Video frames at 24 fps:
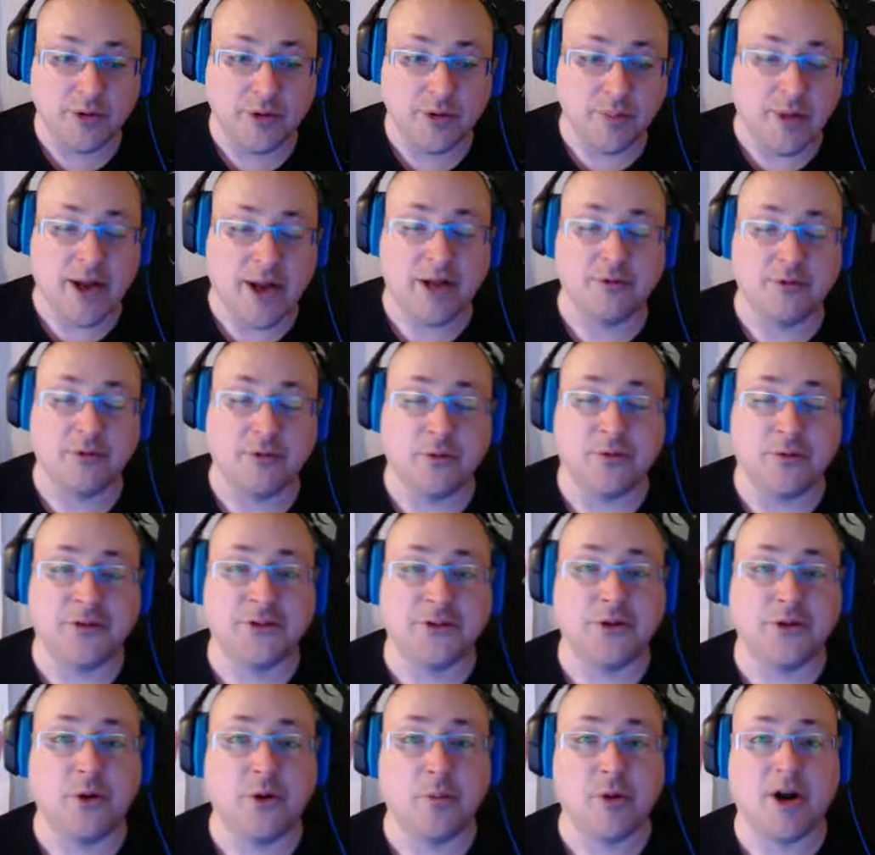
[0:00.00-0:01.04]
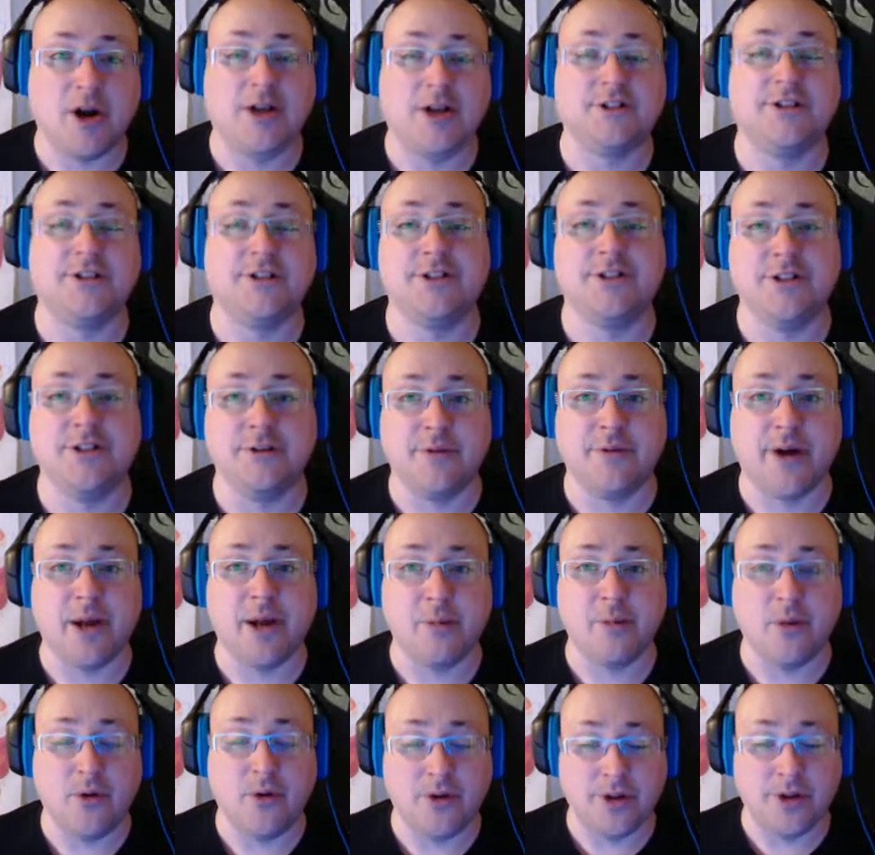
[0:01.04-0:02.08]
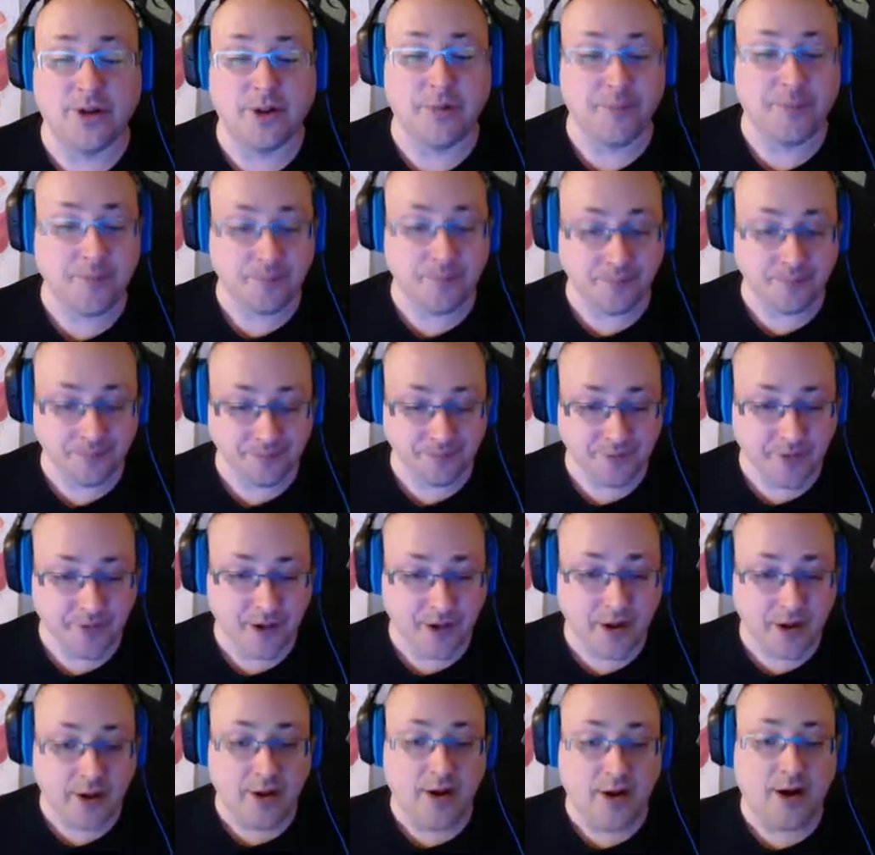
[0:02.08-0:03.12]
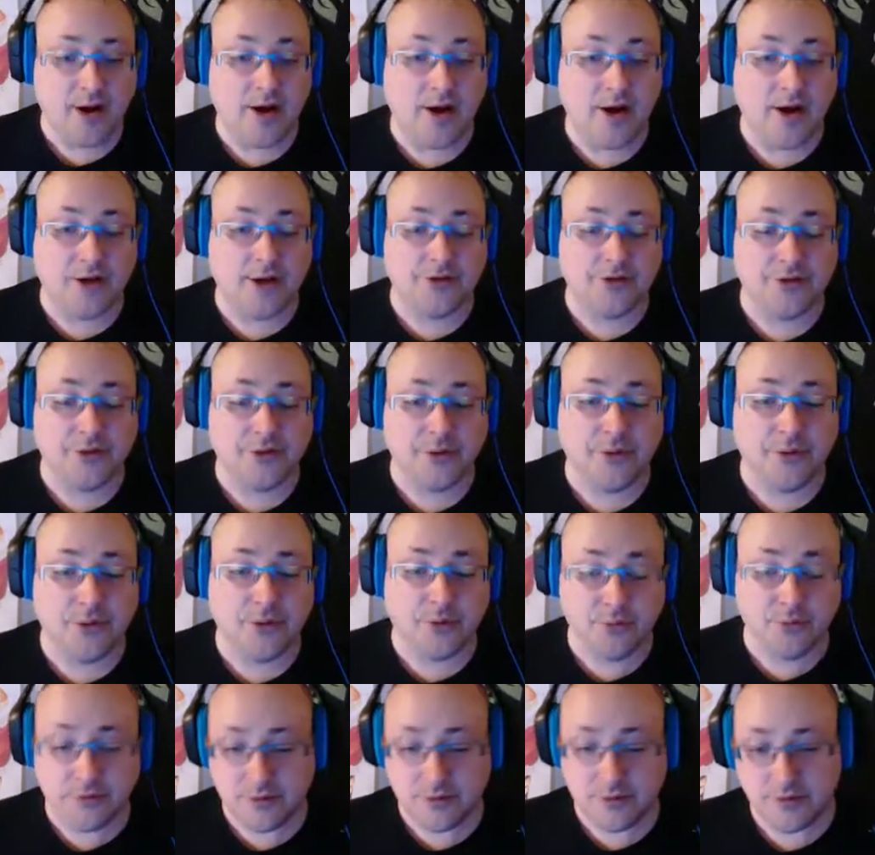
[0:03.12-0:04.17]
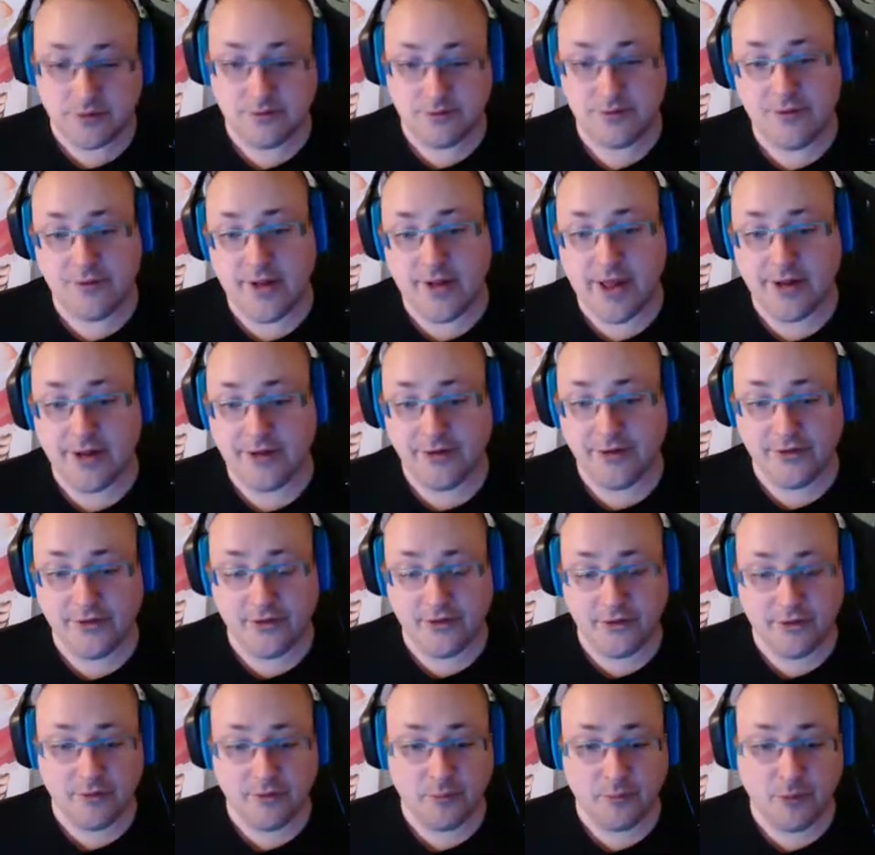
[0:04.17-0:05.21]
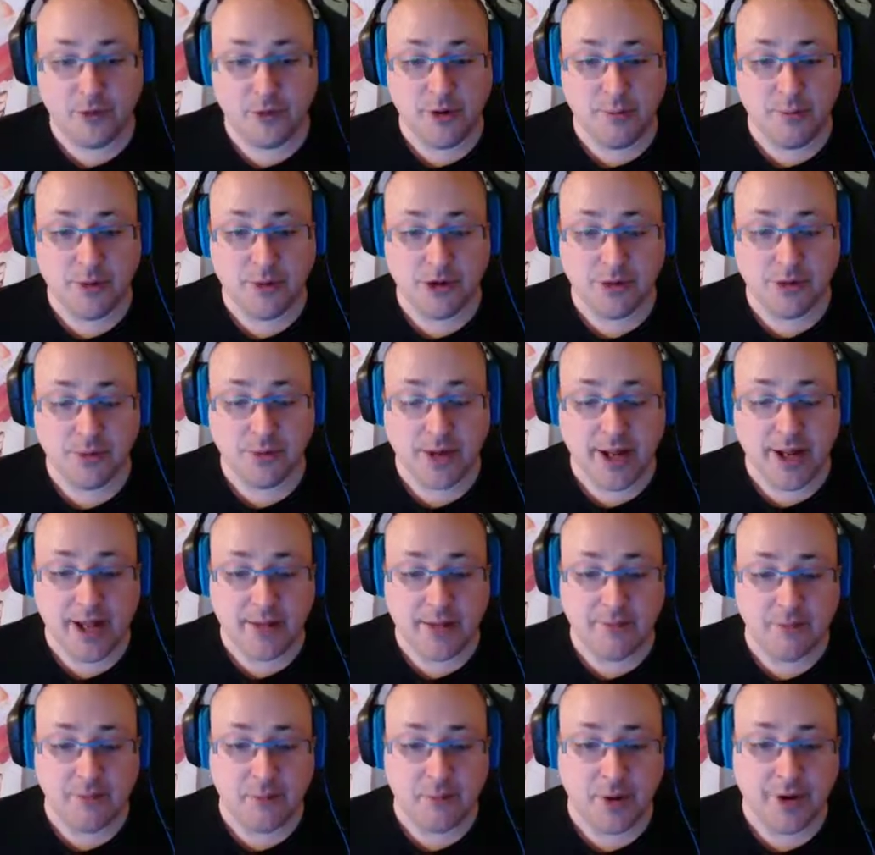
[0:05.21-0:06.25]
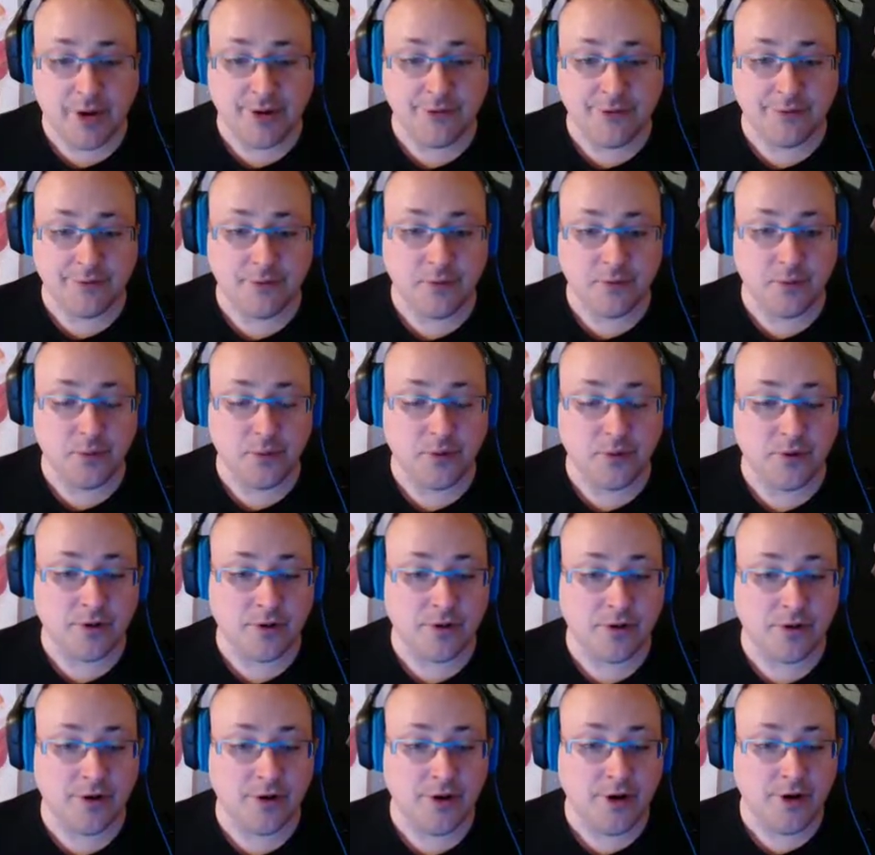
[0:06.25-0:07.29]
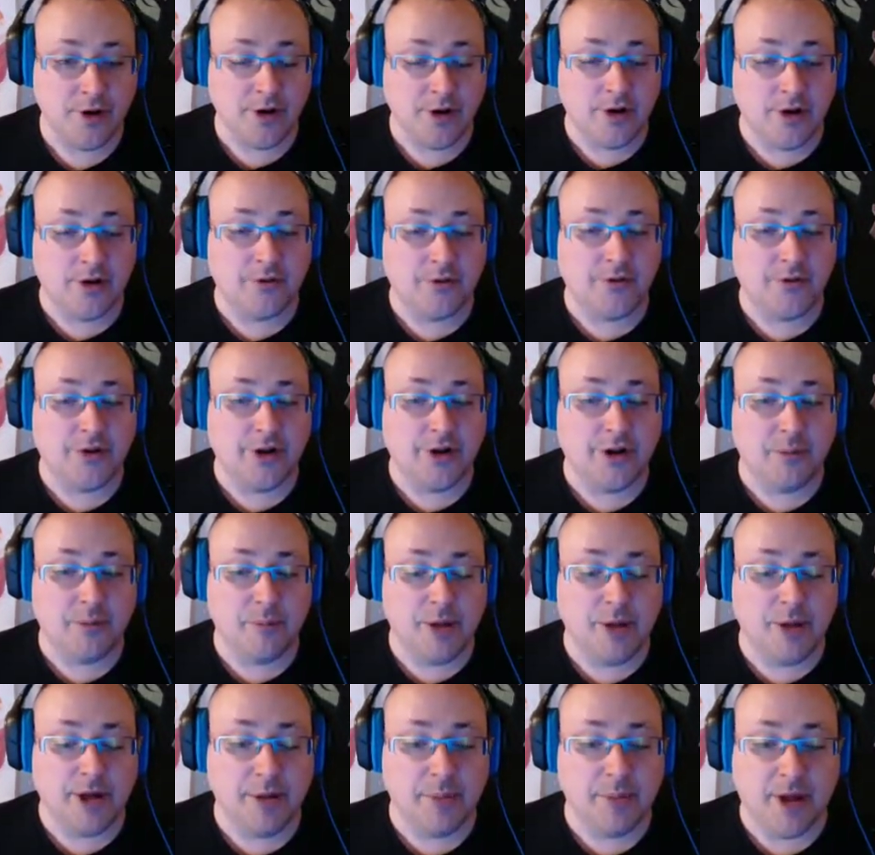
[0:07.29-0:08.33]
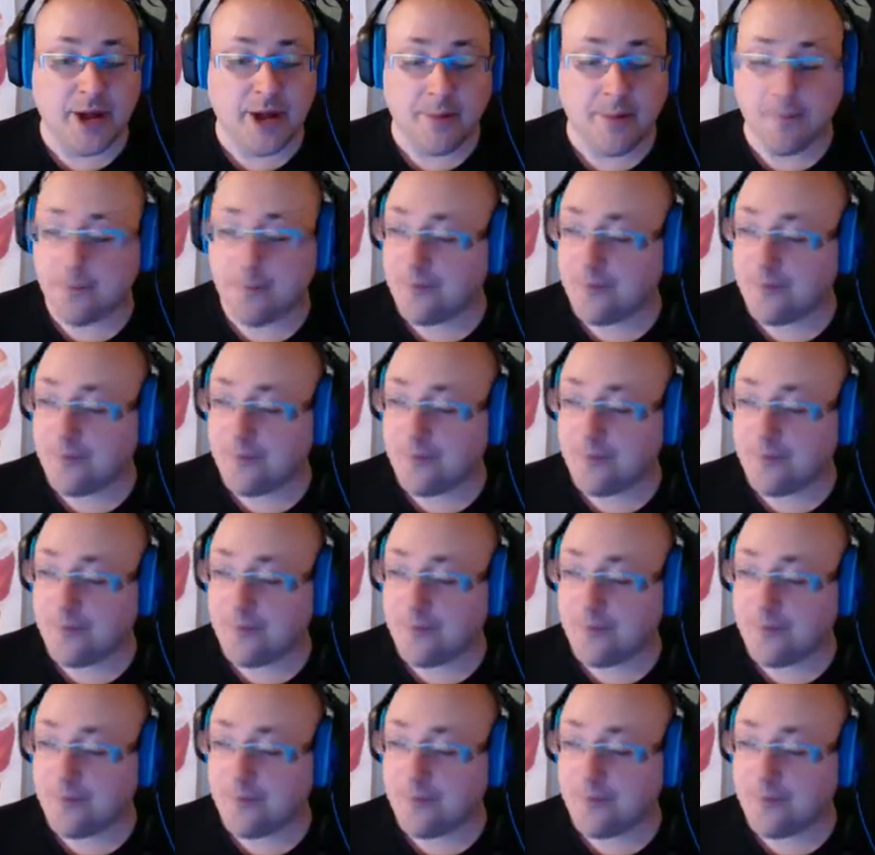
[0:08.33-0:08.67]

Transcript: painful and slow process of eyeballing it. So that's pretty much what I have in mind for the minimap.